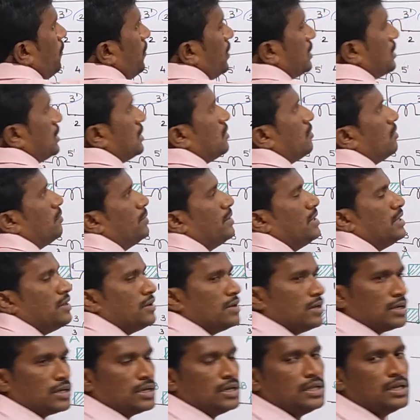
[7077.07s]
So everything will
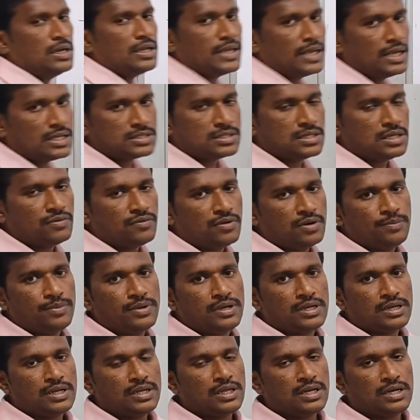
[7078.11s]
be clearly, KCL
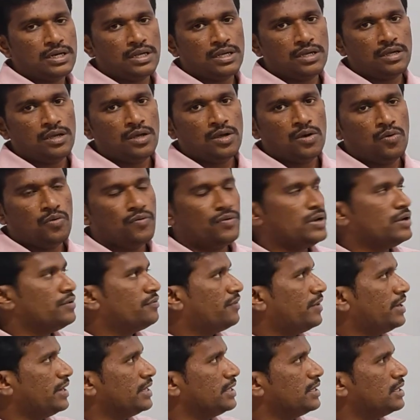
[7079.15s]
will be clearly
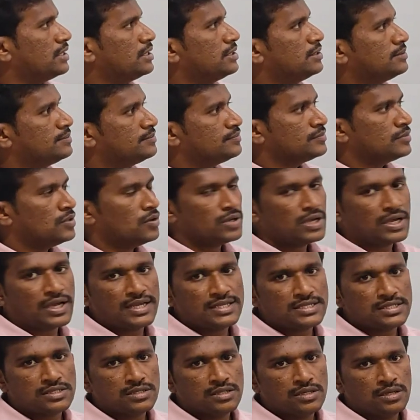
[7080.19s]
verified here.
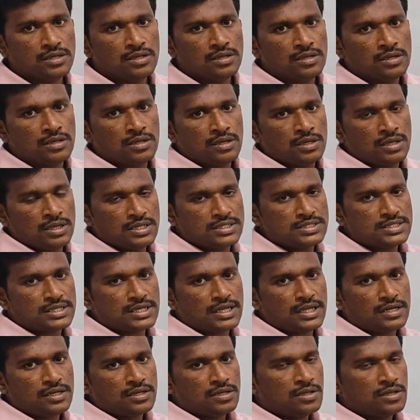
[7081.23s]
Okay, guys. Is it